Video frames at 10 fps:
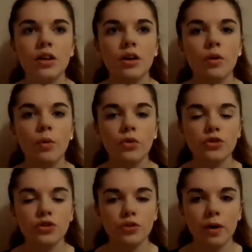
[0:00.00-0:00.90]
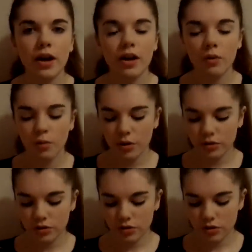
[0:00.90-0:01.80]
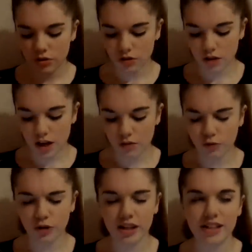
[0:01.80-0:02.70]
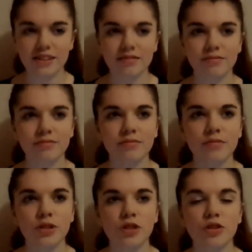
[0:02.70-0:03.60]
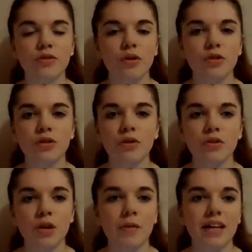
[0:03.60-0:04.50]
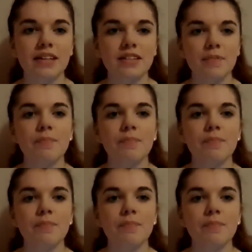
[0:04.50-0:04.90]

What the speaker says: once every two or three weeks.